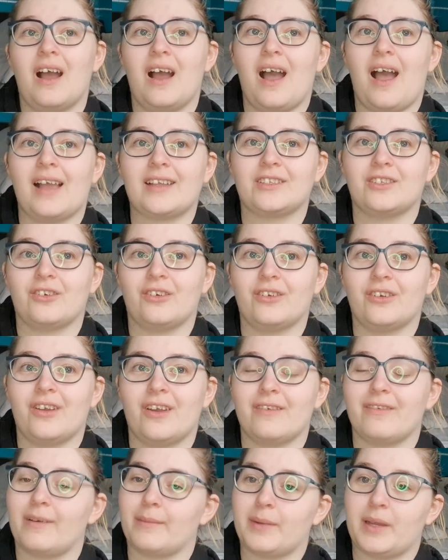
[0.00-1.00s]
I don't
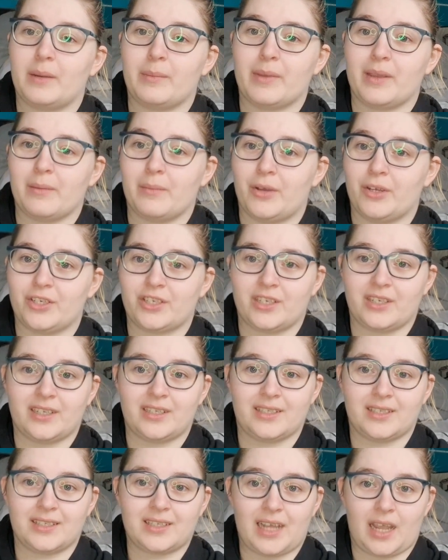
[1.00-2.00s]
know if I'm going to be emotionally
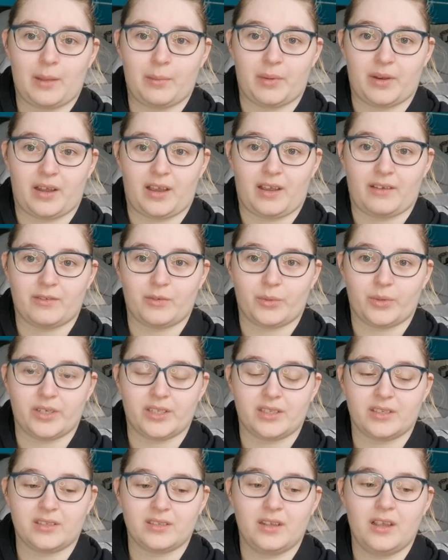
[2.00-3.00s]
stable
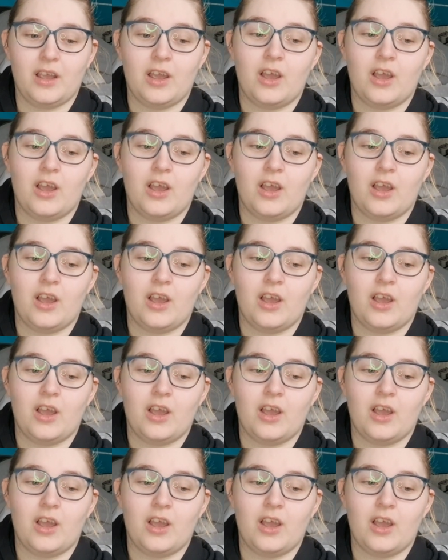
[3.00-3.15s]
afterwards.